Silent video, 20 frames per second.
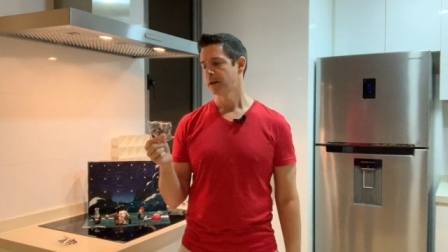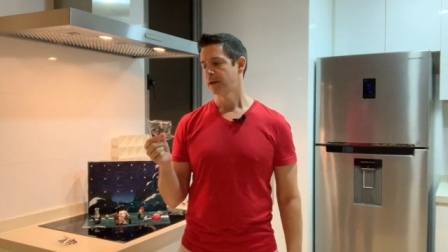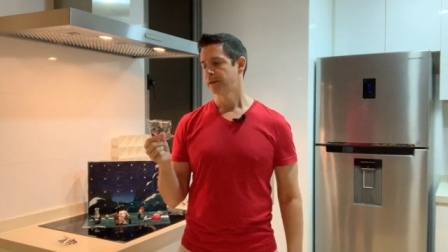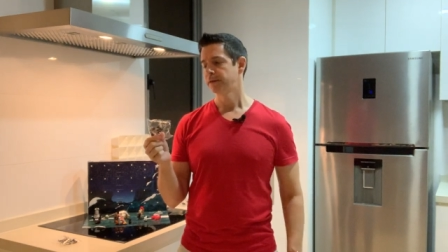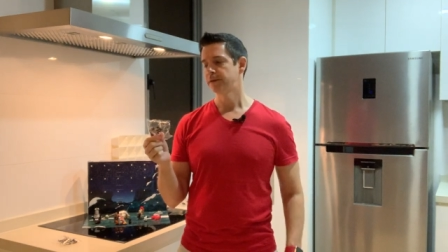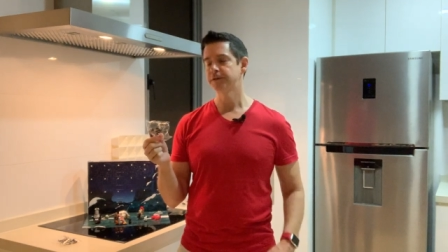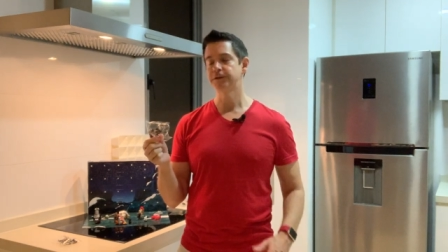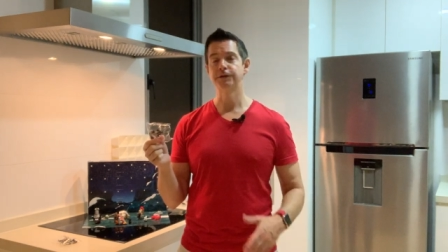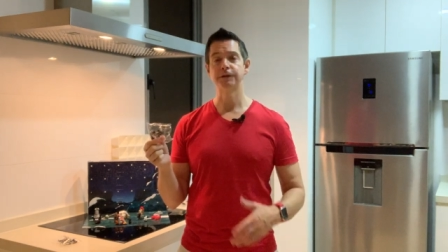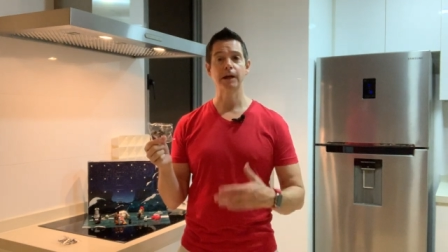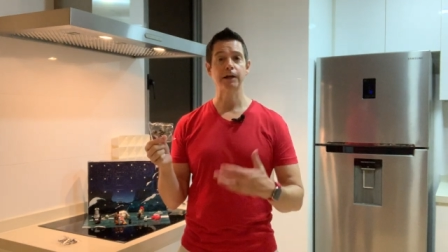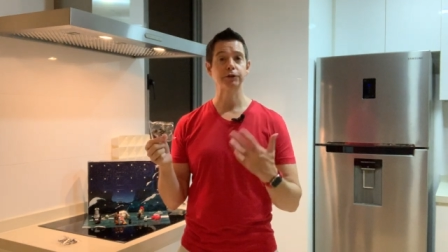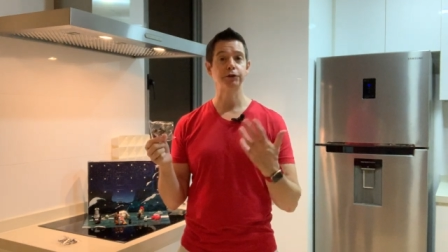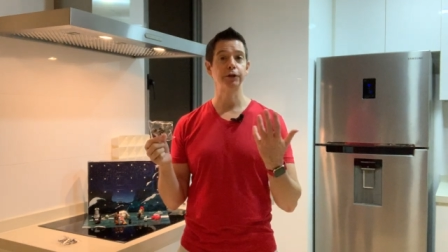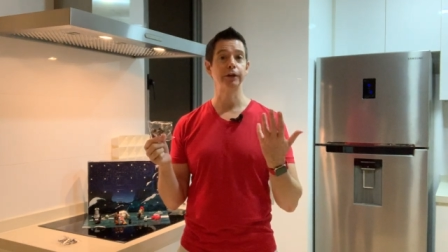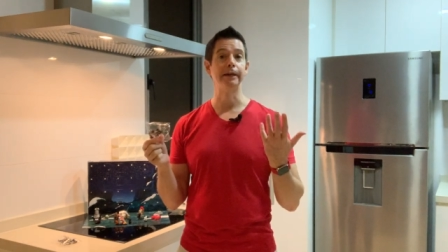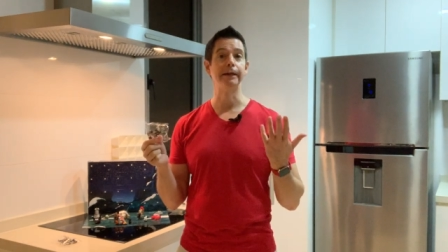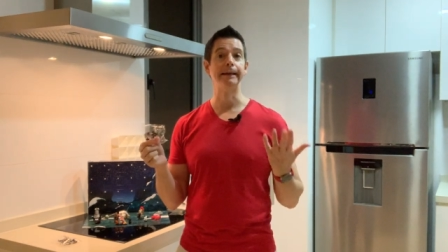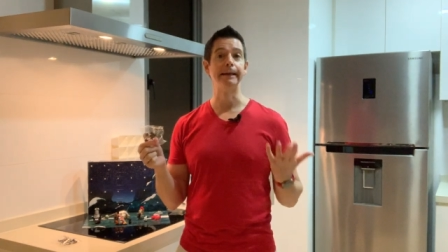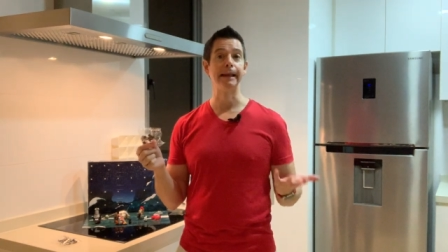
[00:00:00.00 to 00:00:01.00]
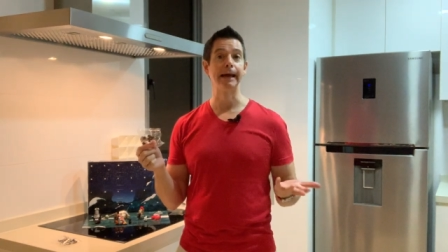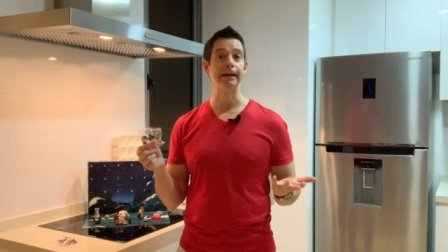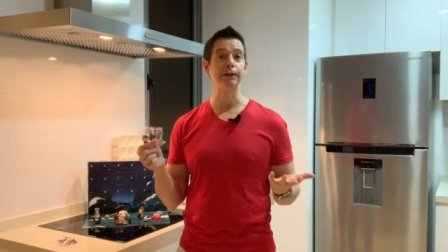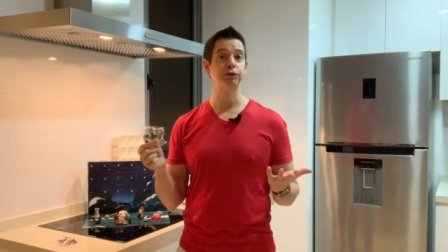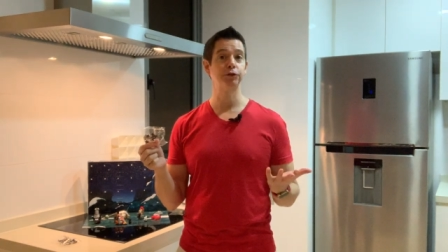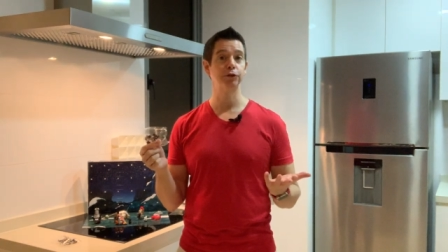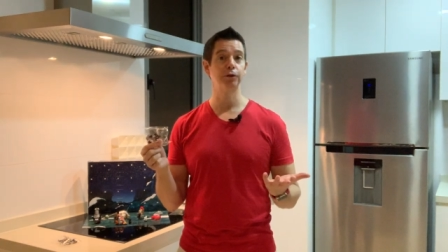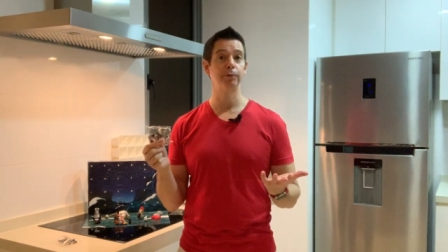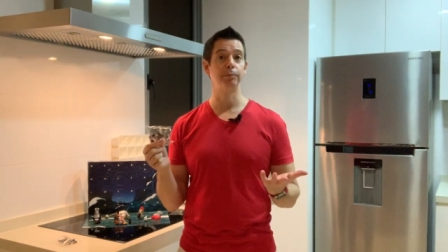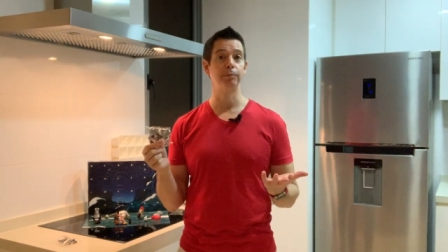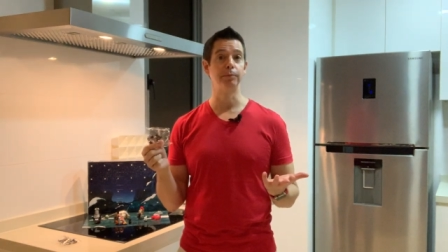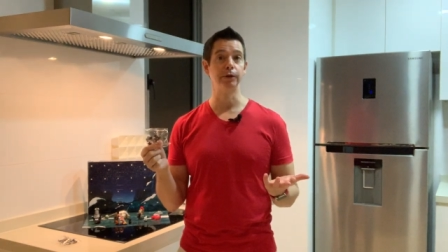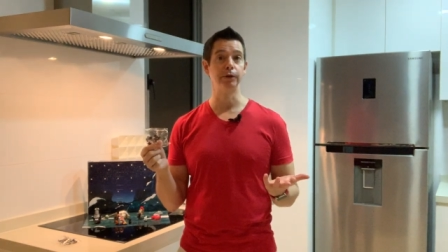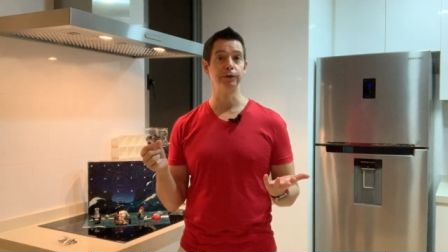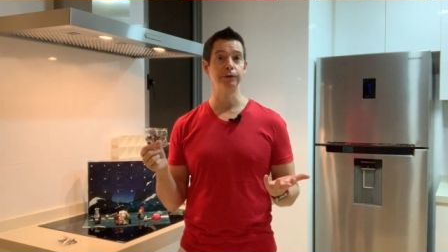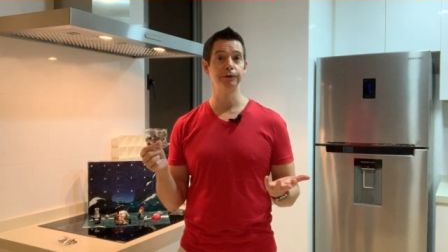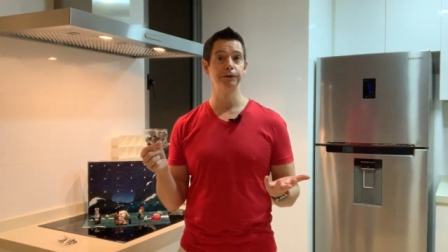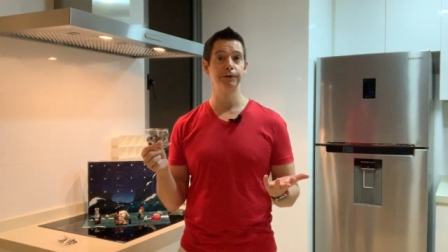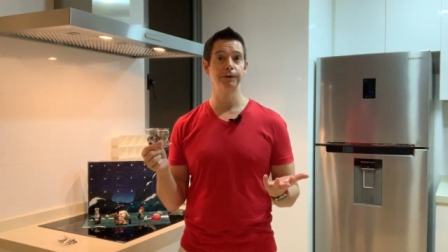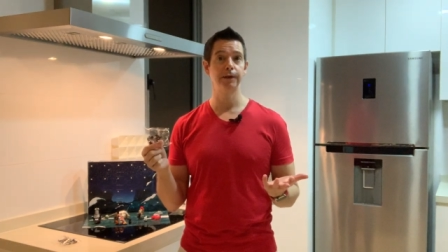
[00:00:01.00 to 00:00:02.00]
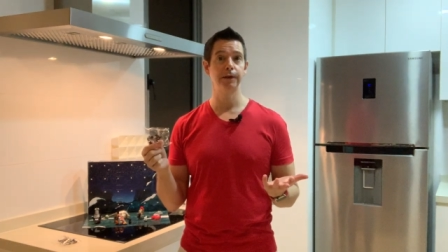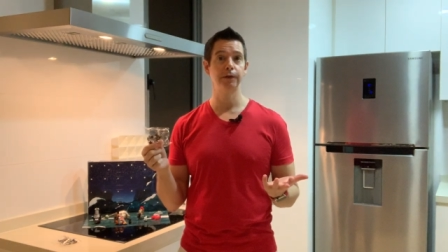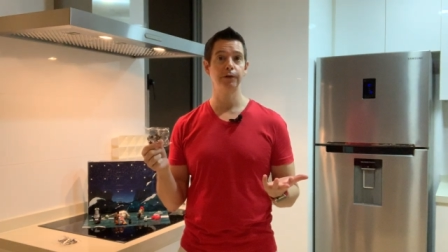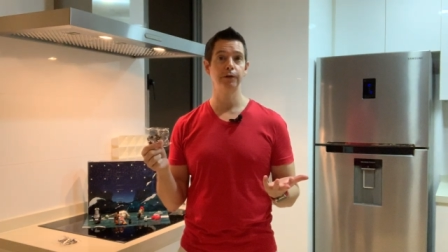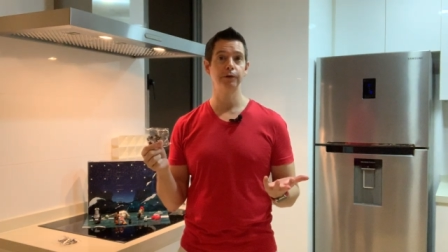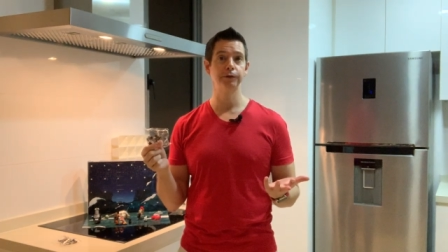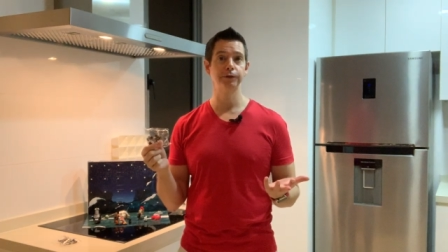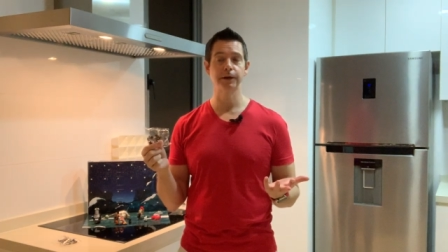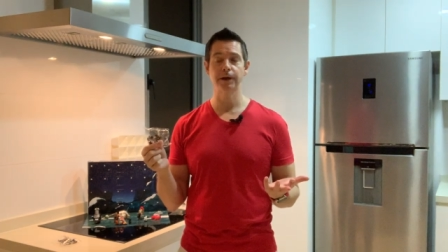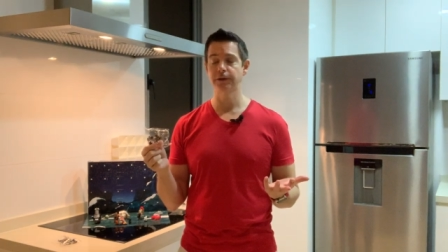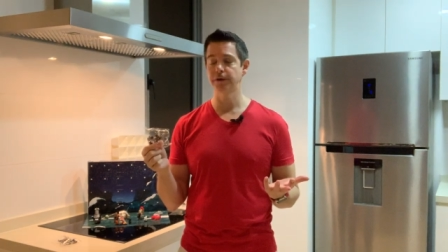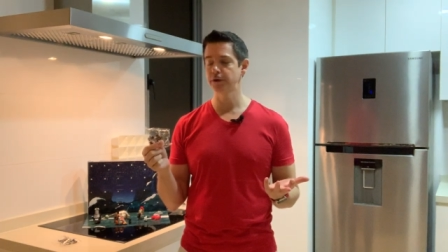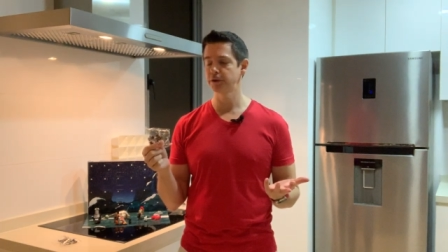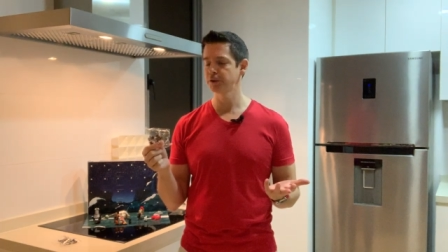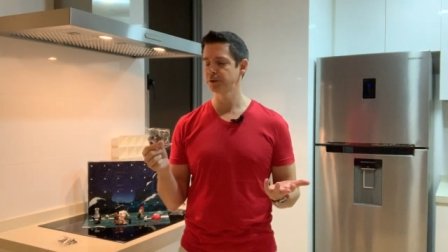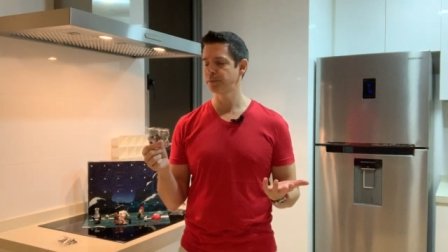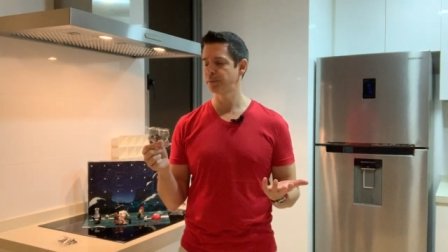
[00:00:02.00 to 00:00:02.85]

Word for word: This is actually a nicer build than those others,